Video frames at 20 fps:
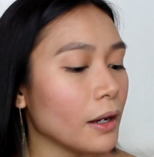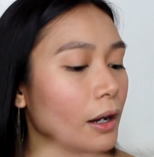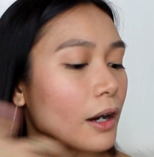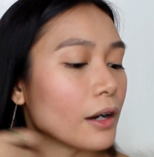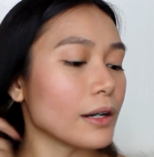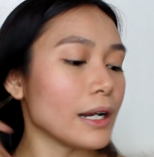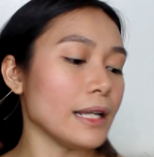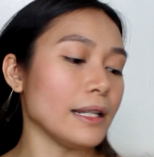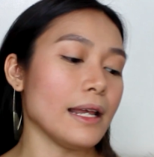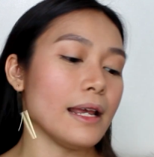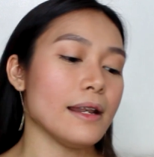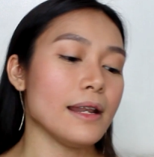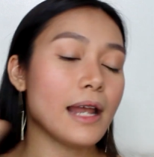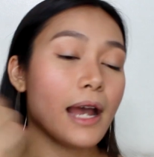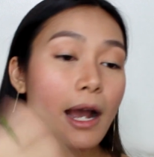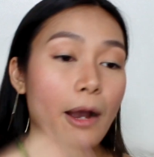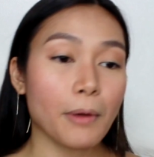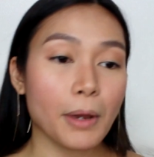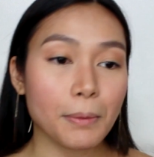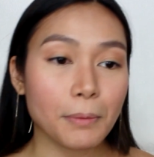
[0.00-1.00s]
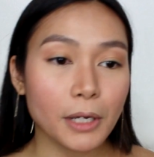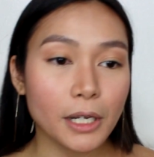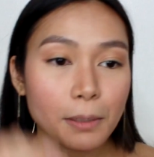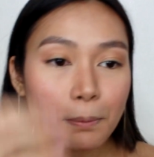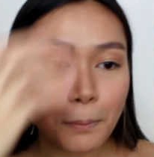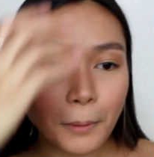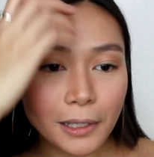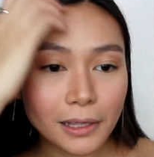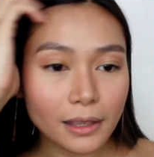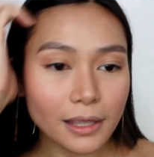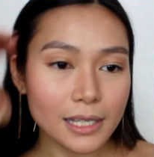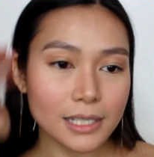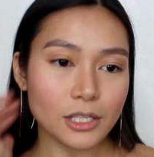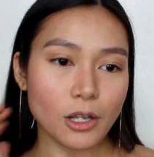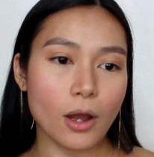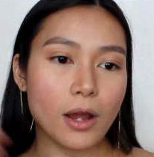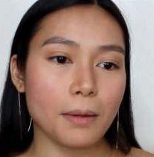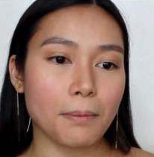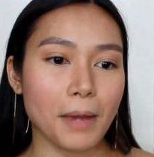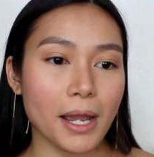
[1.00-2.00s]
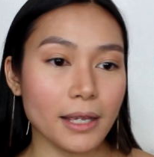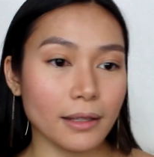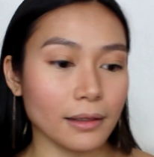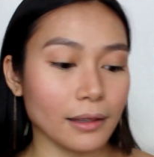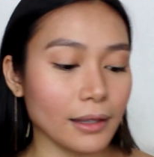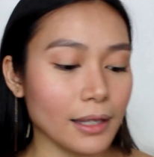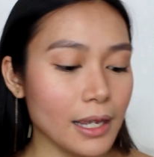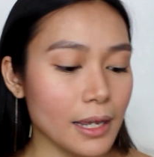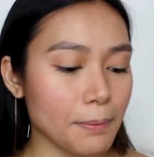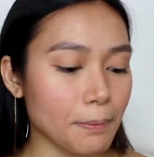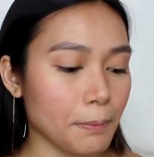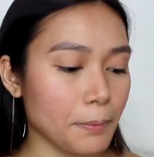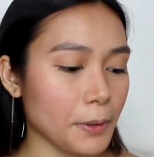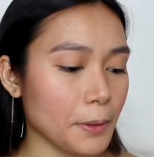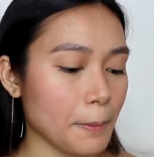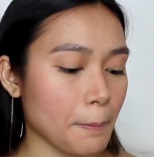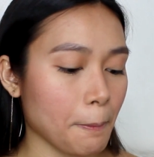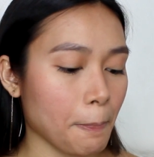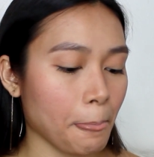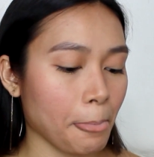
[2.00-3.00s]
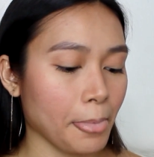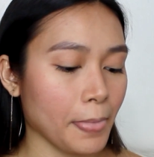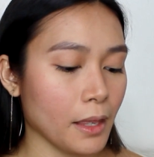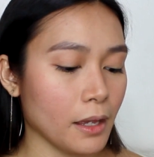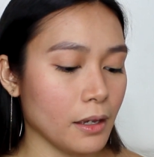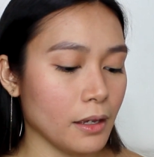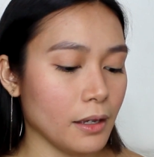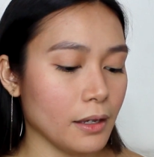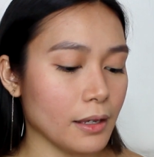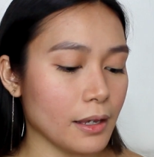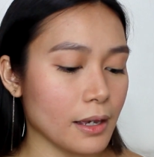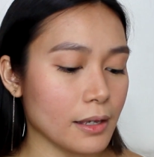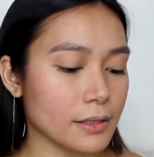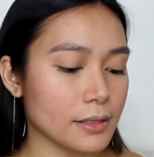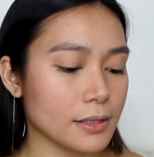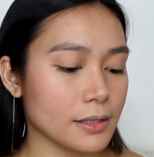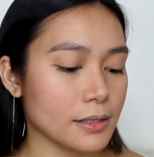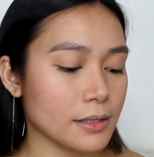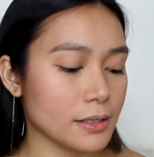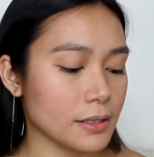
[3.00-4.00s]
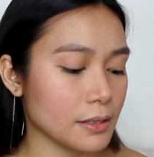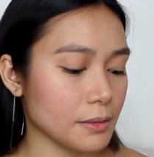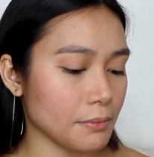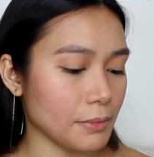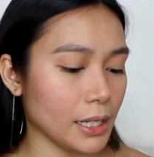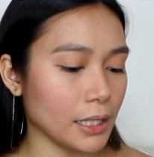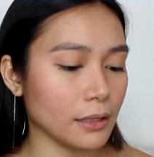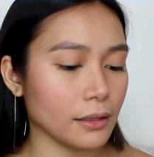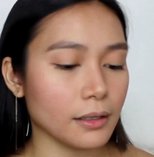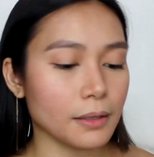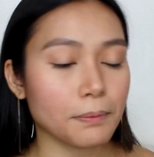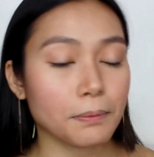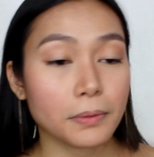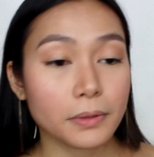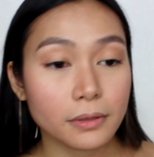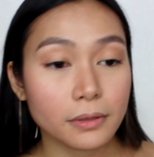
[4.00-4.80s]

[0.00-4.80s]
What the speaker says: Alright, and now I'm gonna put this on my lip. Yes, my lip.